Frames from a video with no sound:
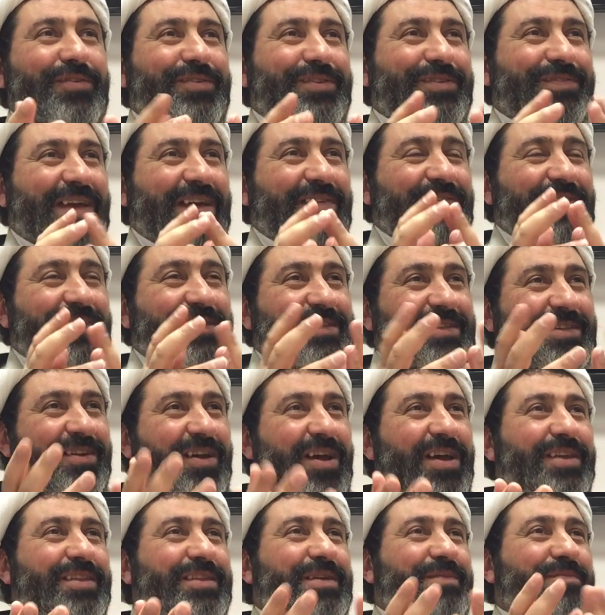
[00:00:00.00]
you know, we haven't
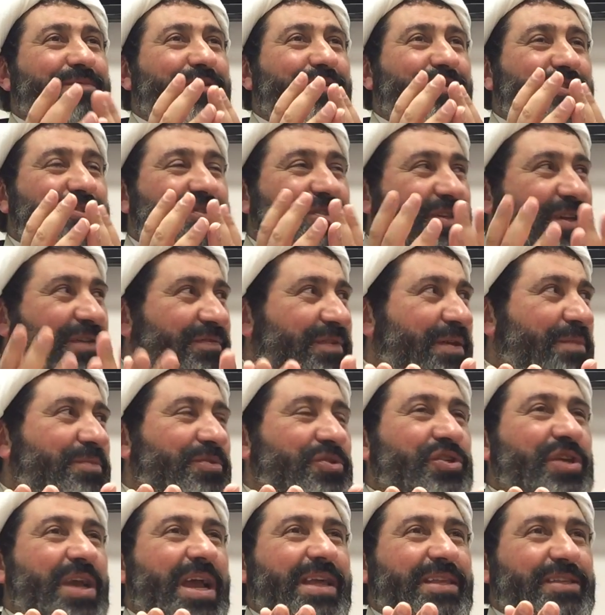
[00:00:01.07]
tried them, you know, give them
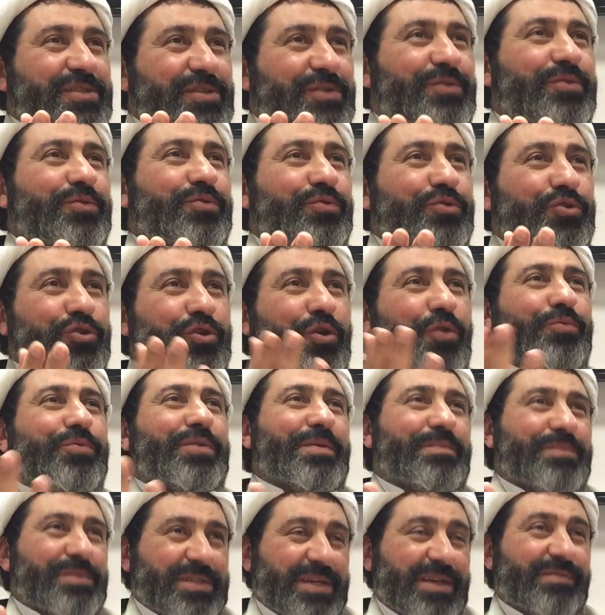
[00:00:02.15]
chance, you know, to show
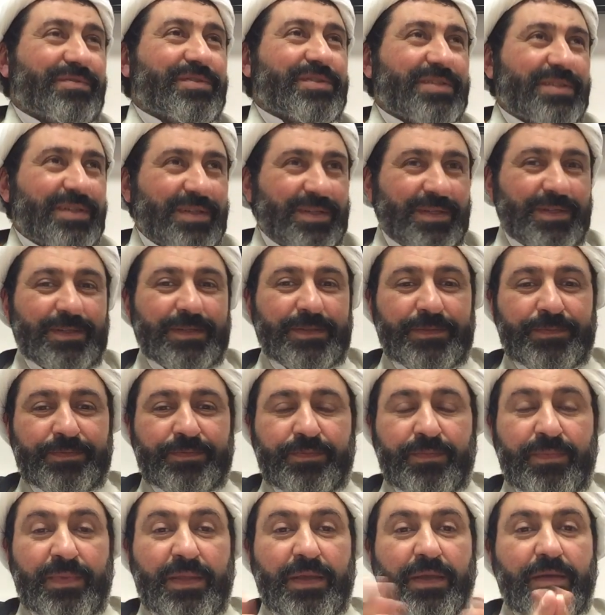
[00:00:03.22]
themselves.
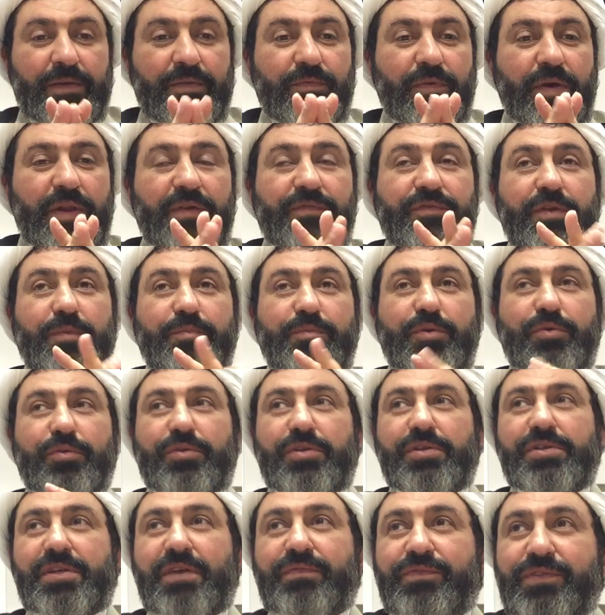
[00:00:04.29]
One of the
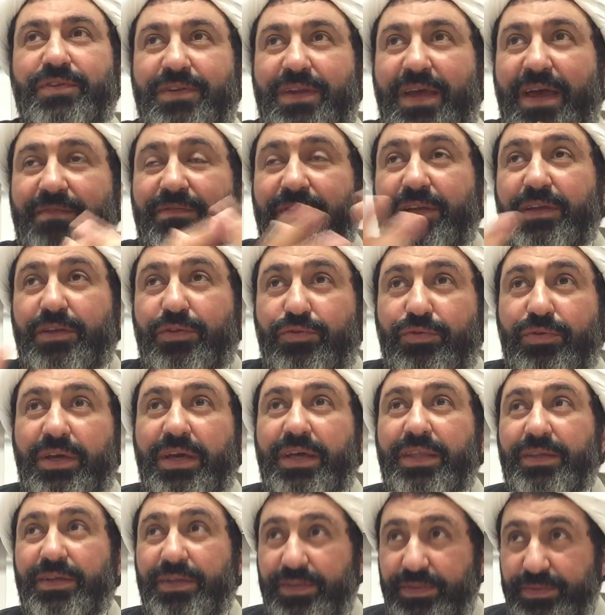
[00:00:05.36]
beauties of traveling
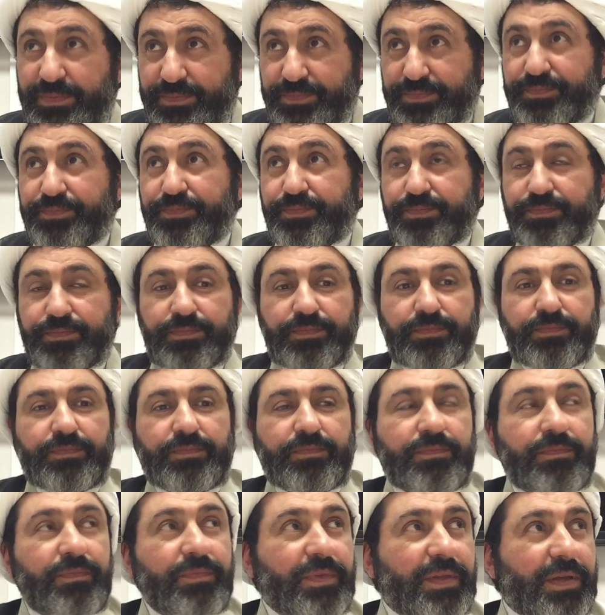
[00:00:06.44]
together
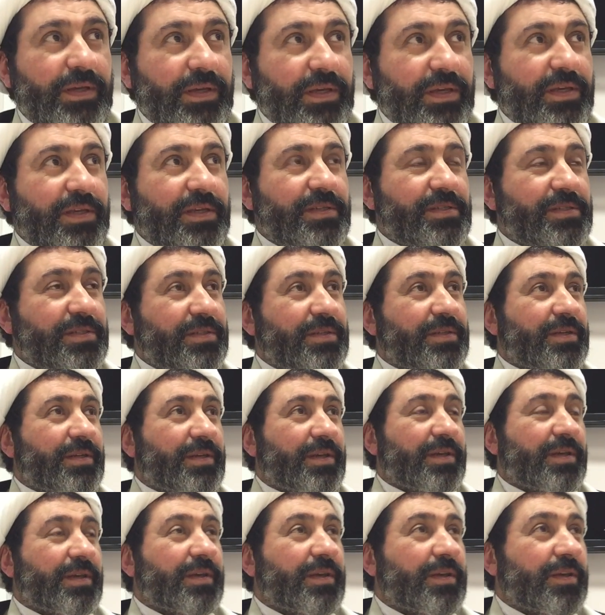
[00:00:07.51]
is
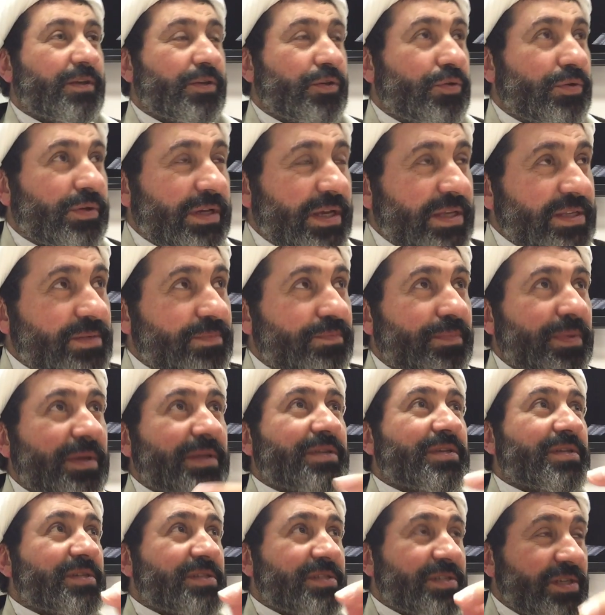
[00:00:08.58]
you can
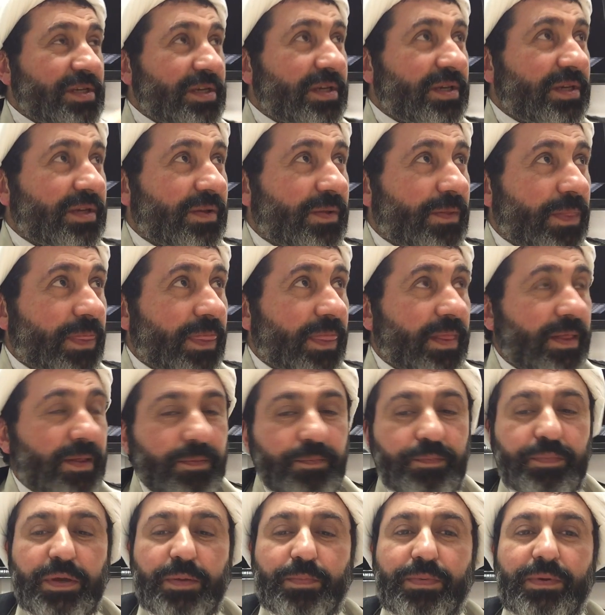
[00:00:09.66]
better see
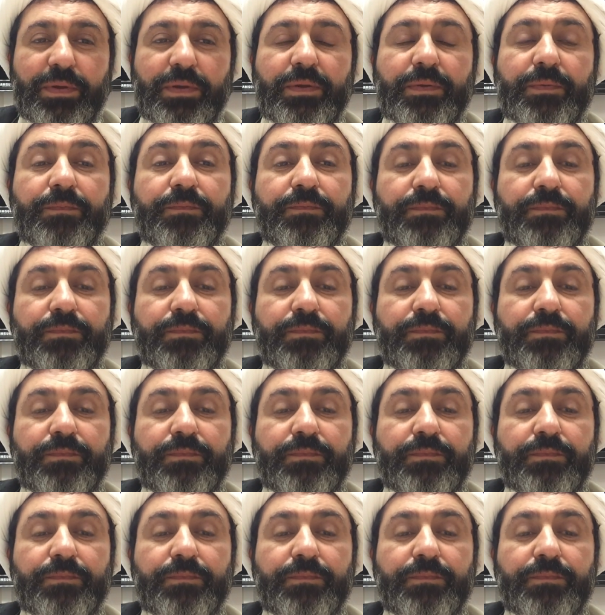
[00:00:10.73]
people